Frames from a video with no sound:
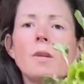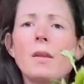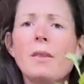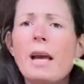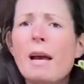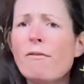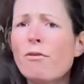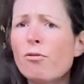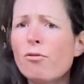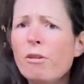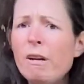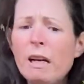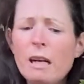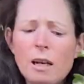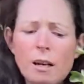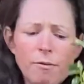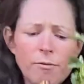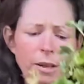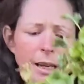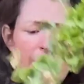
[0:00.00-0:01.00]
They have a really
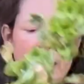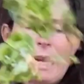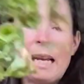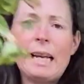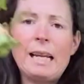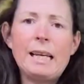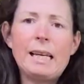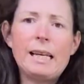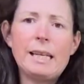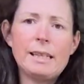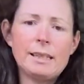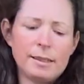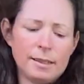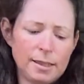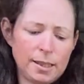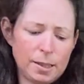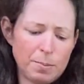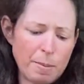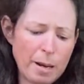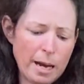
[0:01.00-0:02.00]
lovely clean
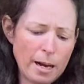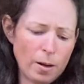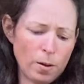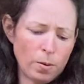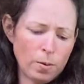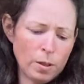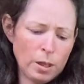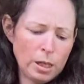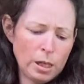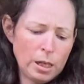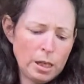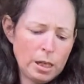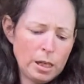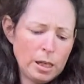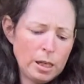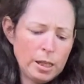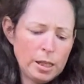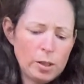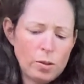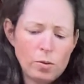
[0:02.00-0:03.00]
smell.
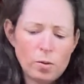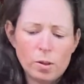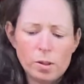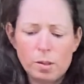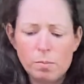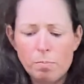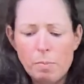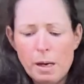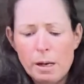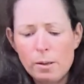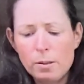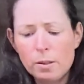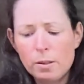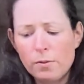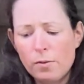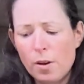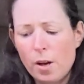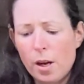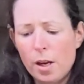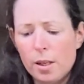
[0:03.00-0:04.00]
So we've got some Bells
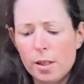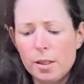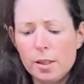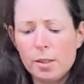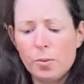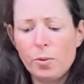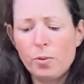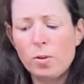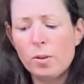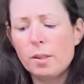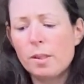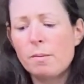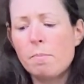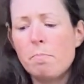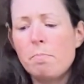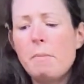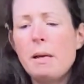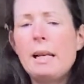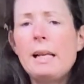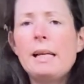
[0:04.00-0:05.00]
of Ireland. We've got
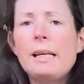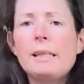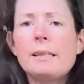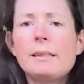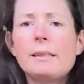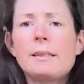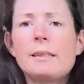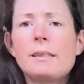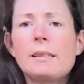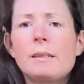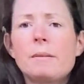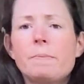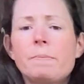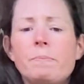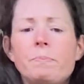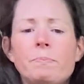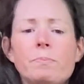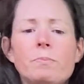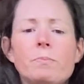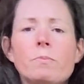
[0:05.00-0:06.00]
some millet.
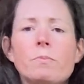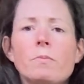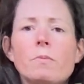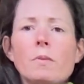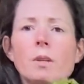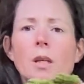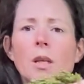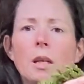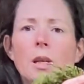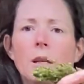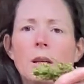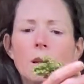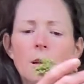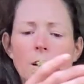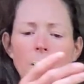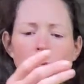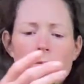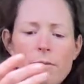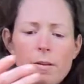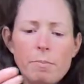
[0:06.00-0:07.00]

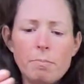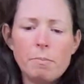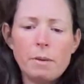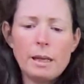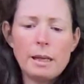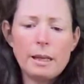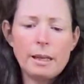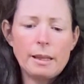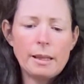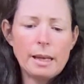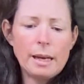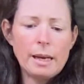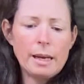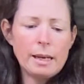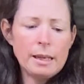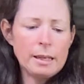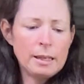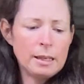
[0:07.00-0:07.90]
Lovely millet there.